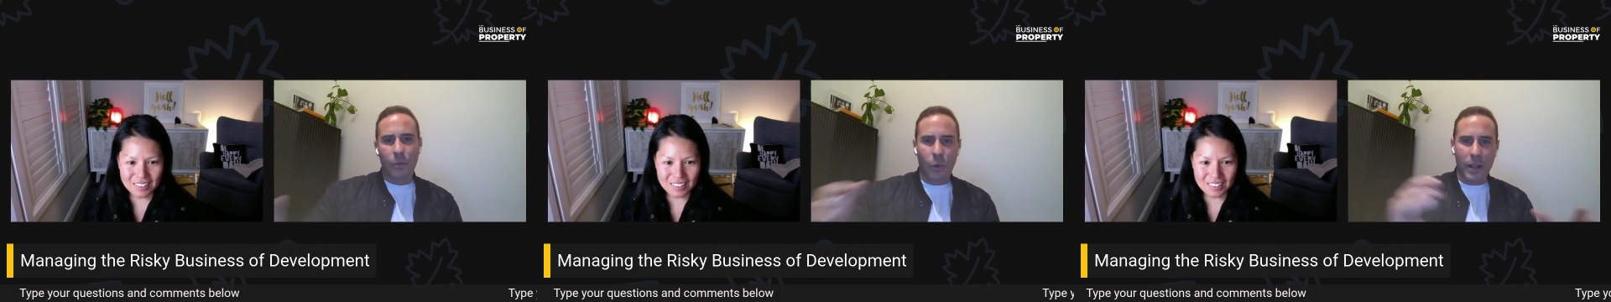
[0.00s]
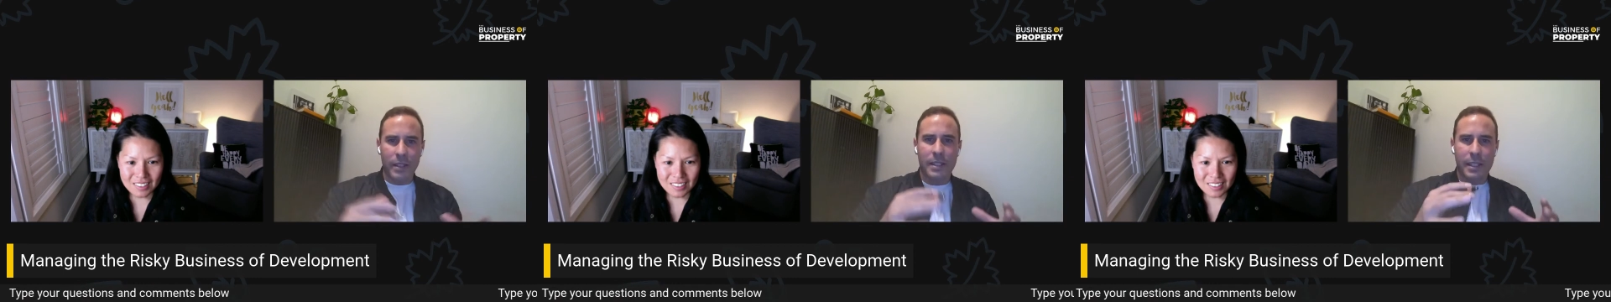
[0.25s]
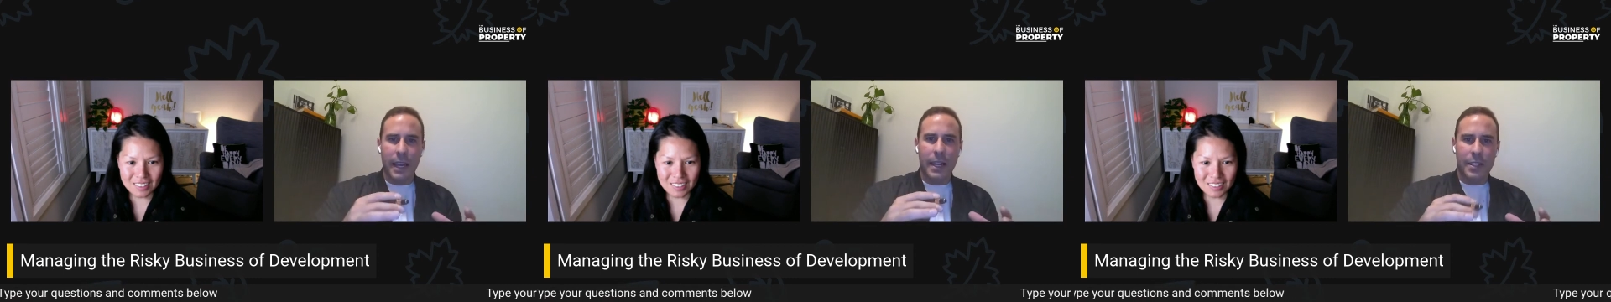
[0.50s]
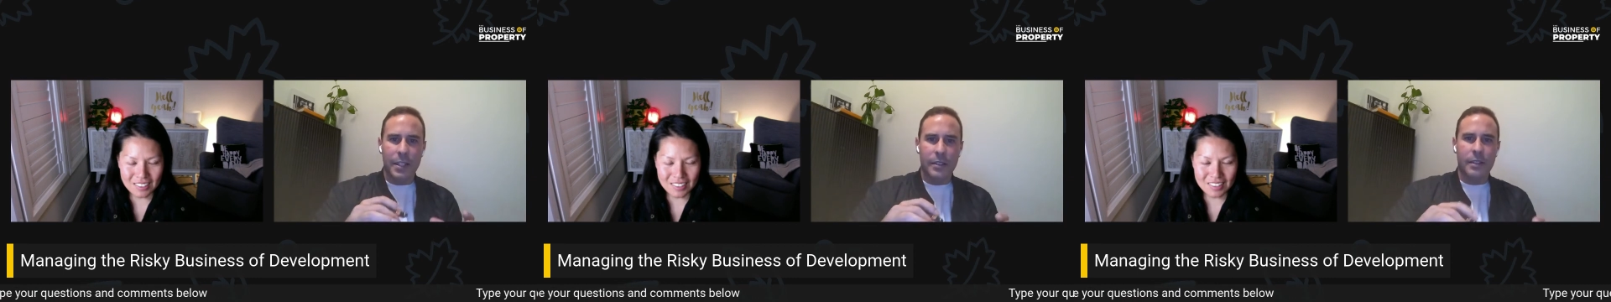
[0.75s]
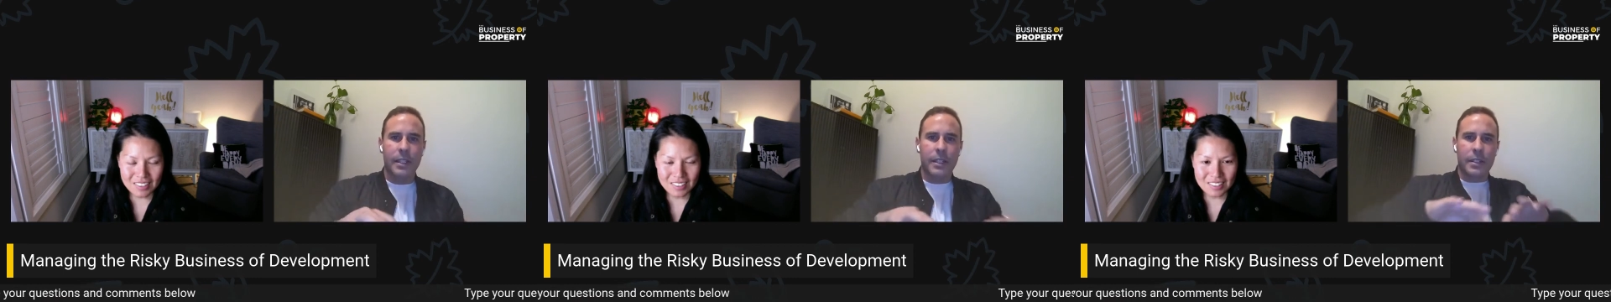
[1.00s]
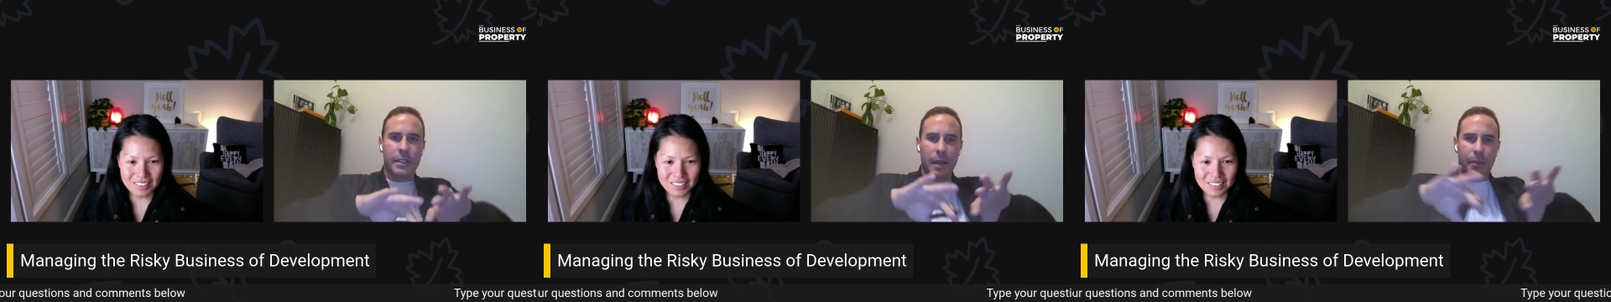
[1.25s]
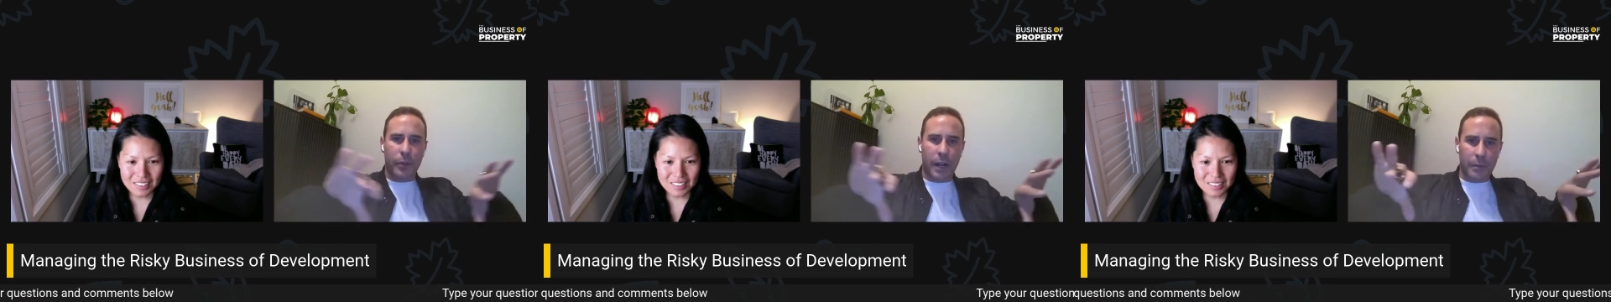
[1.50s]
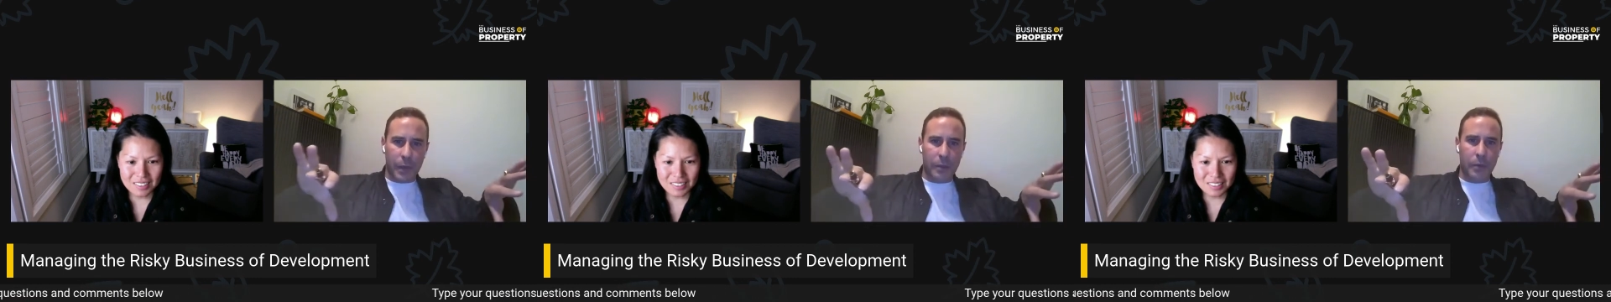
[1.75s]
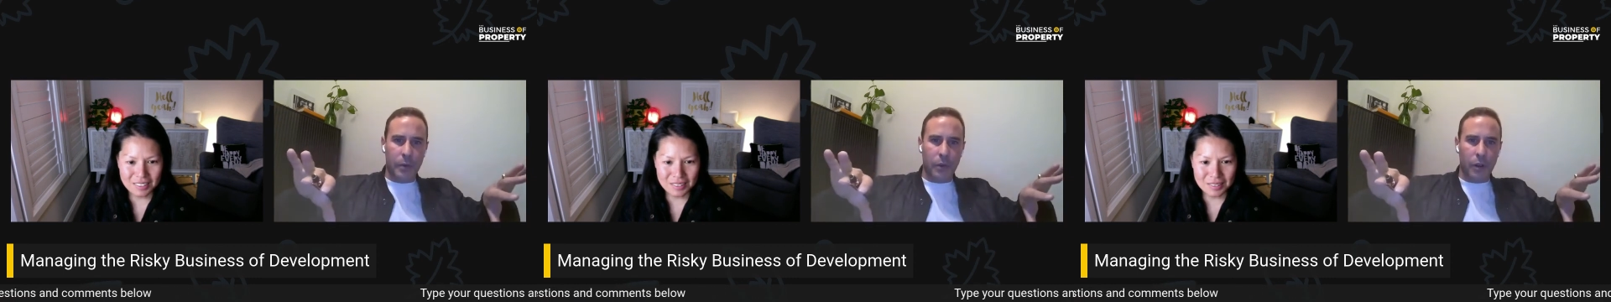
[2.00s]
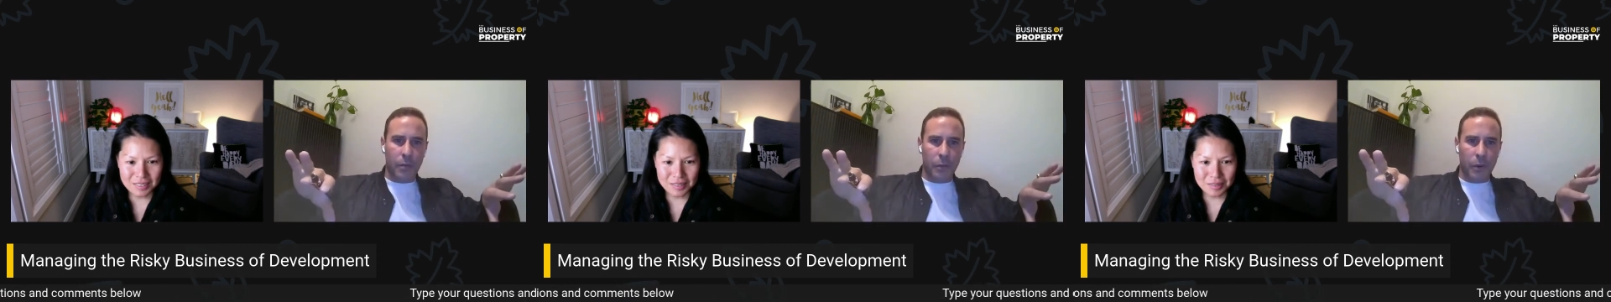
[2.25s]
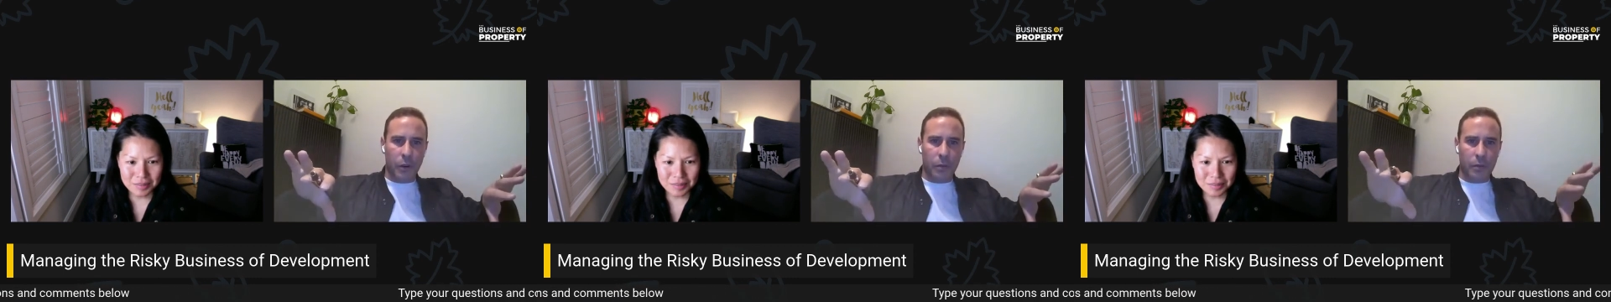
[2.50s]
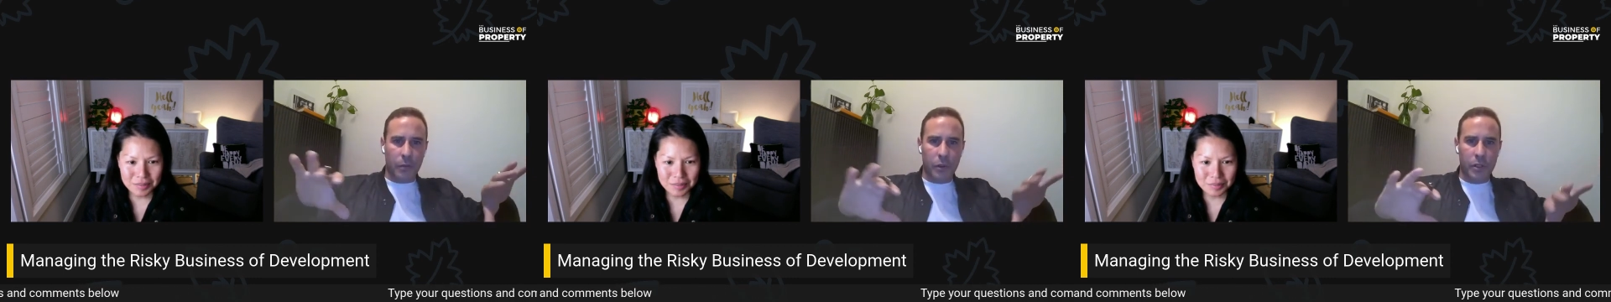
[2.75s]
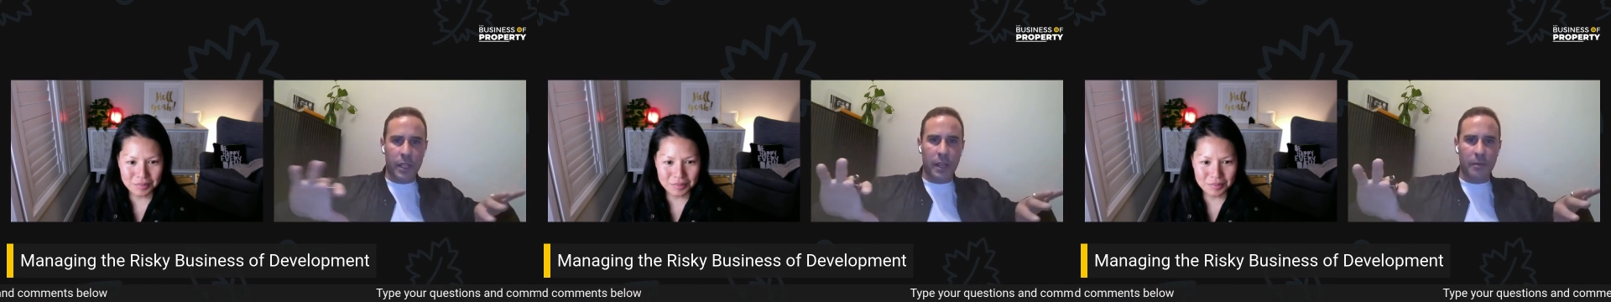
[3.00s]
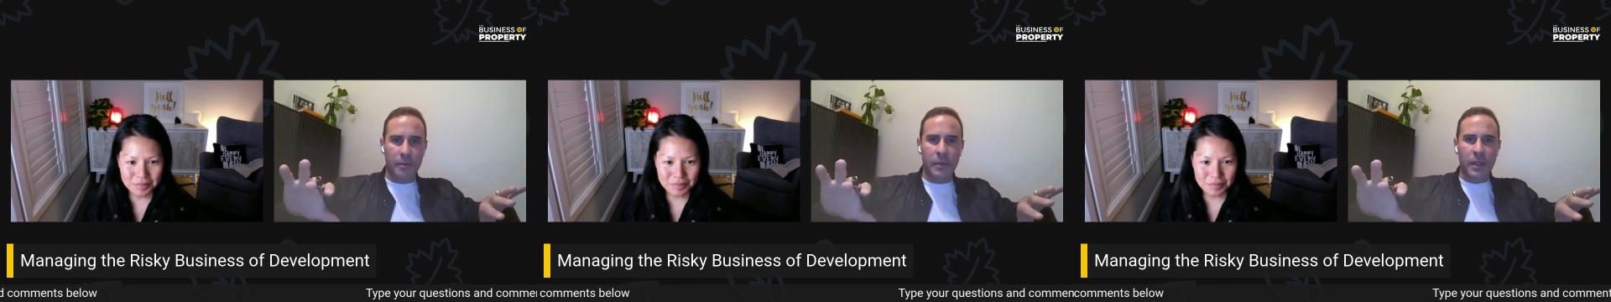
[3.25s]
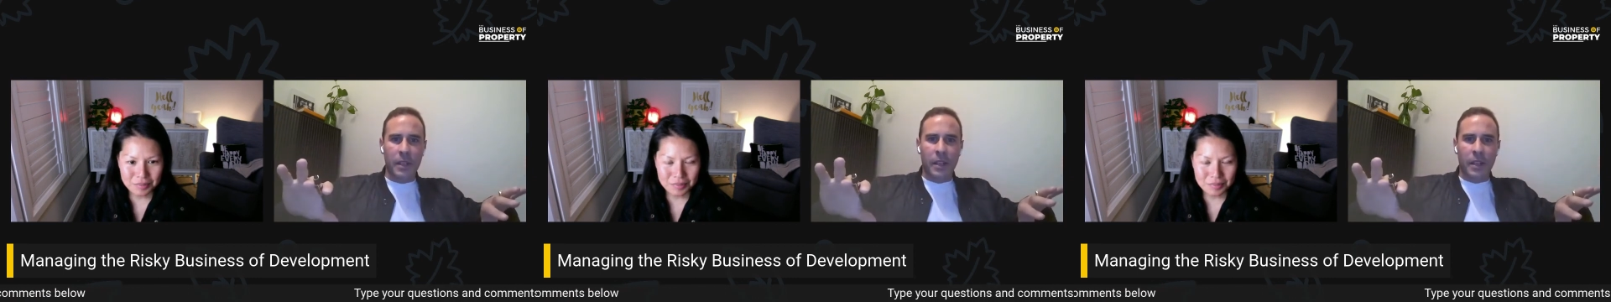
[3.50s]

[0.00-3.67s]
Speaker 1: one stage it did separate people a lot more and push them